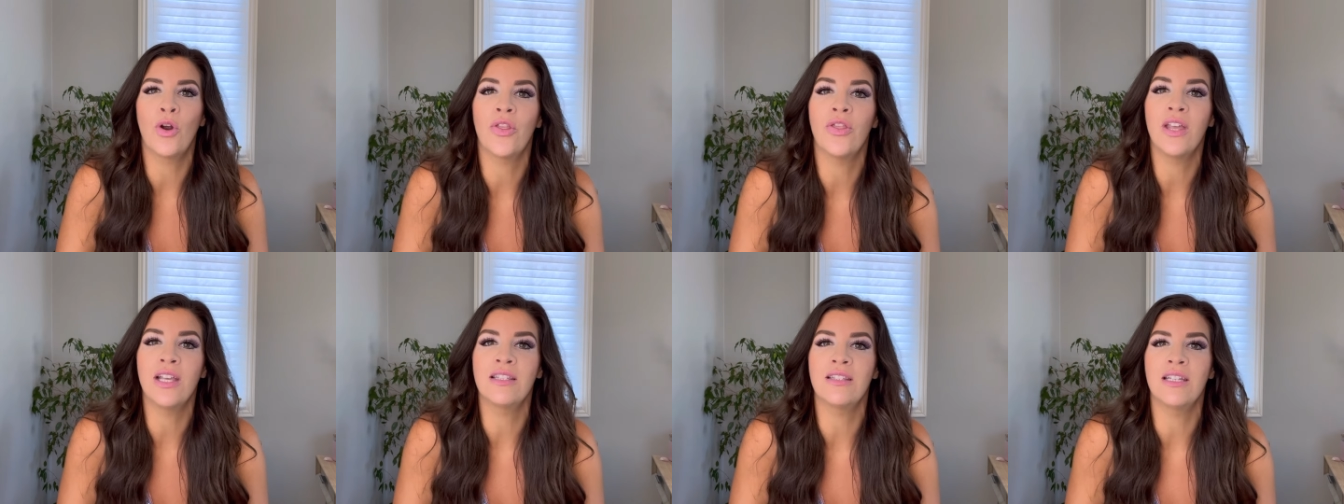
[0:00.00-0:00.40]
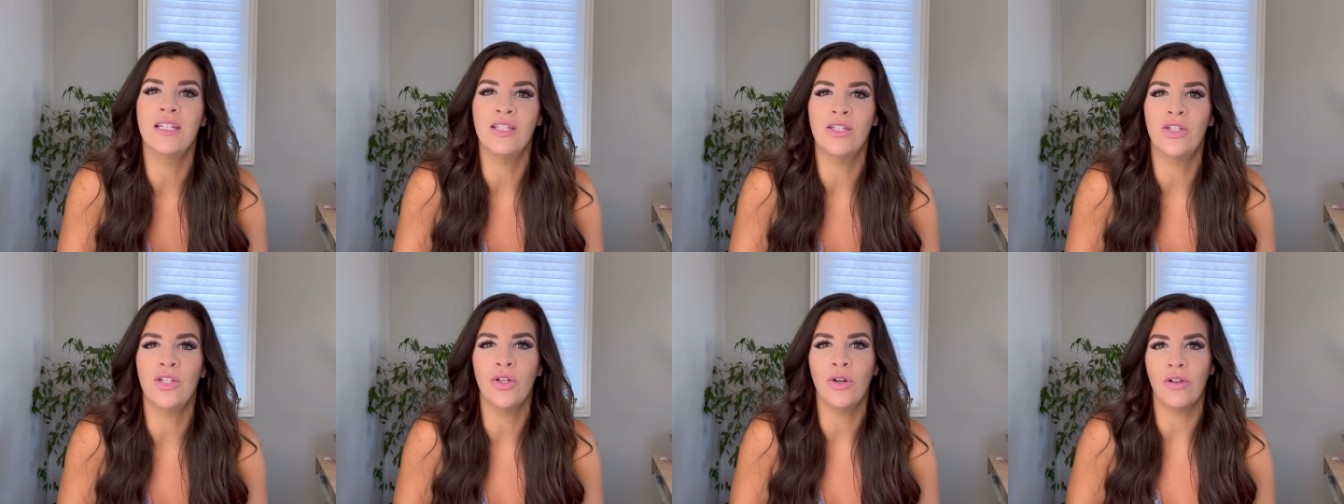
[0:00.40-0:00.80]
things
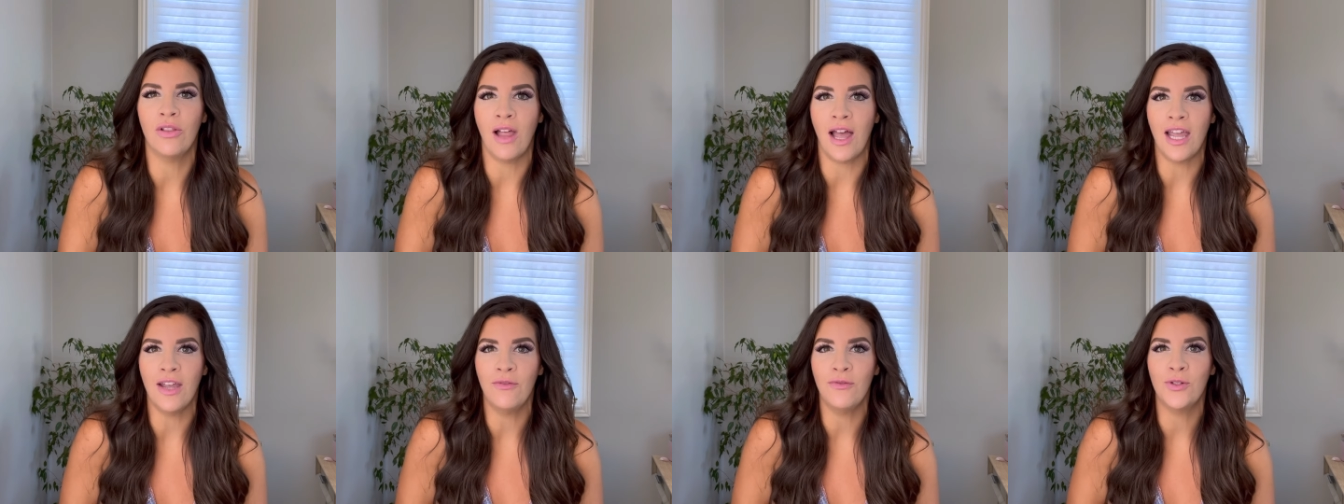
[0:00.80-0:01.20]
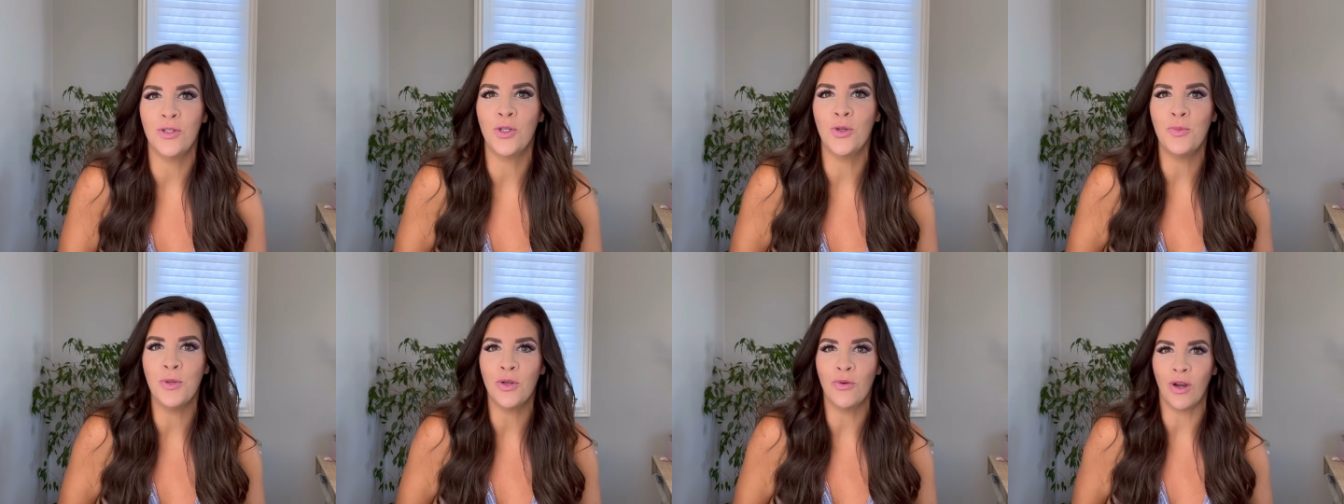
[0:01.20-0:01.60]
into your life
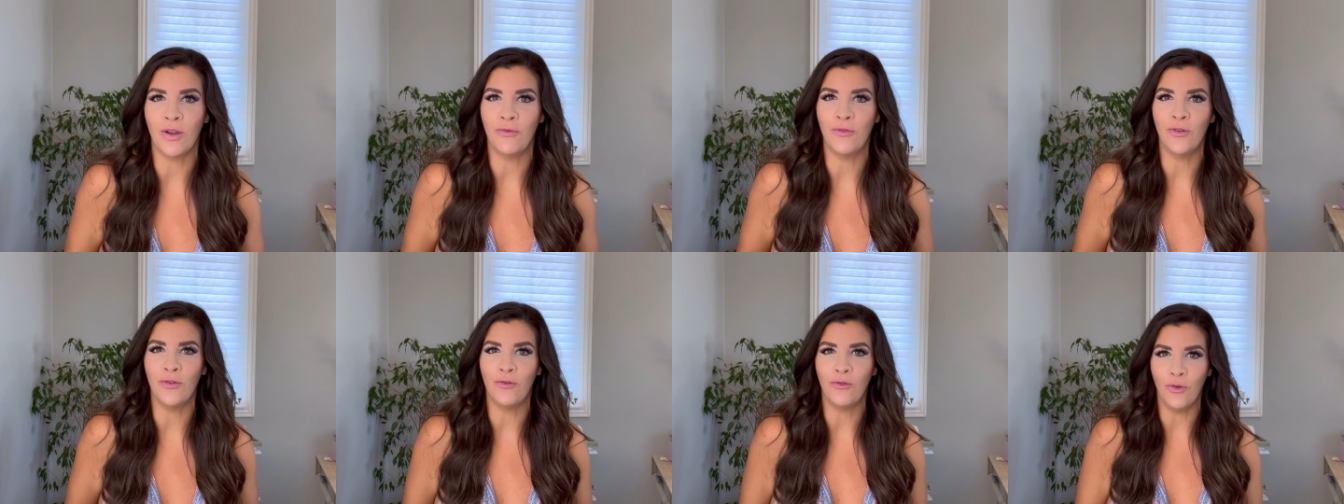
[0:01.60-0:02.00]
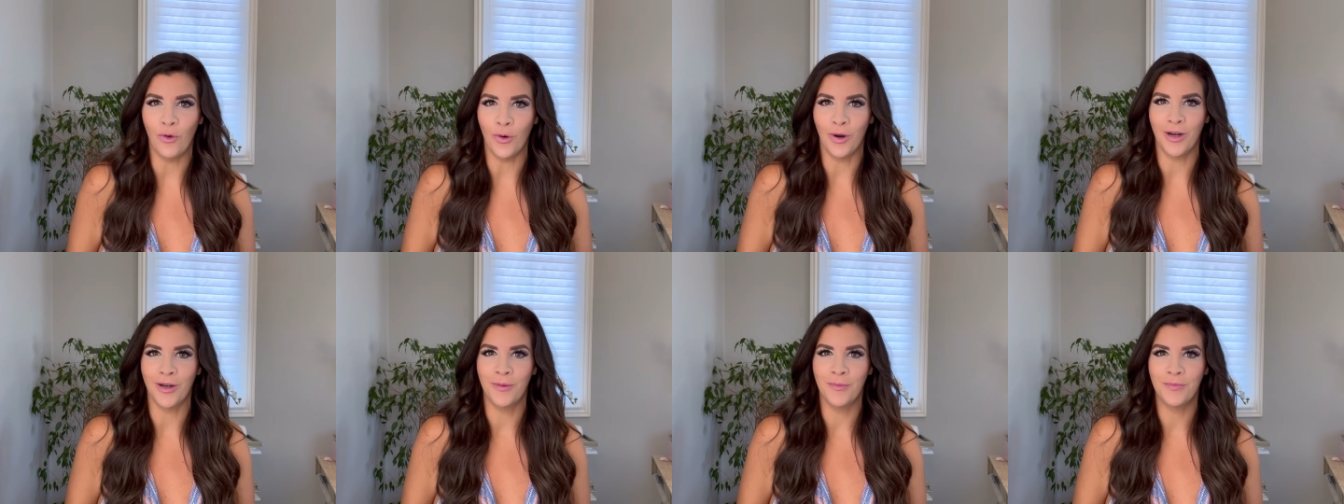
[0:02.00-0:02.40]
to be grateful
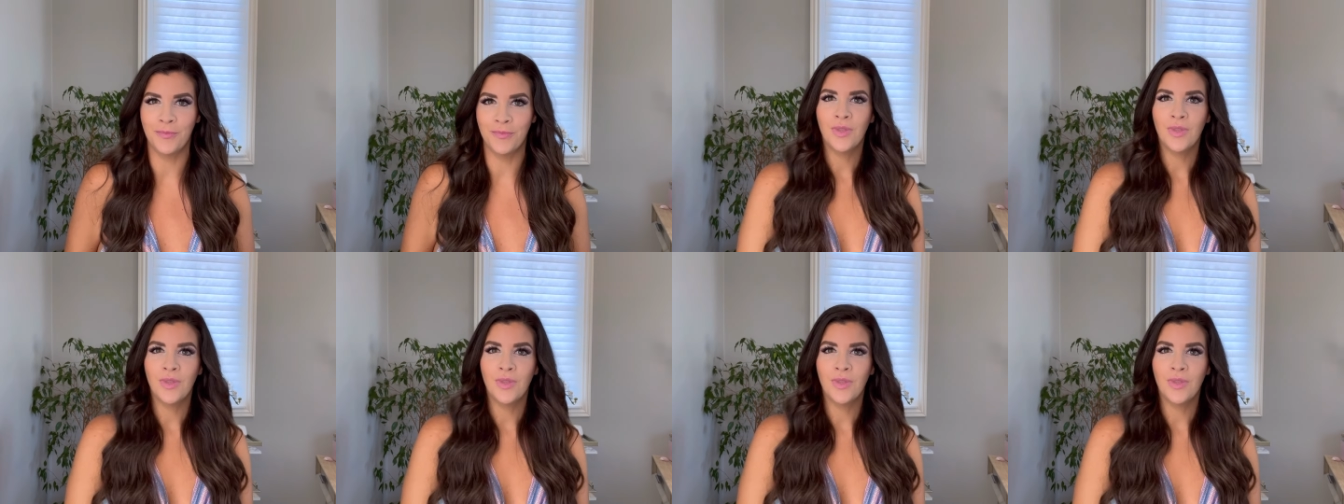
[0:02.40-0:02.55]
for.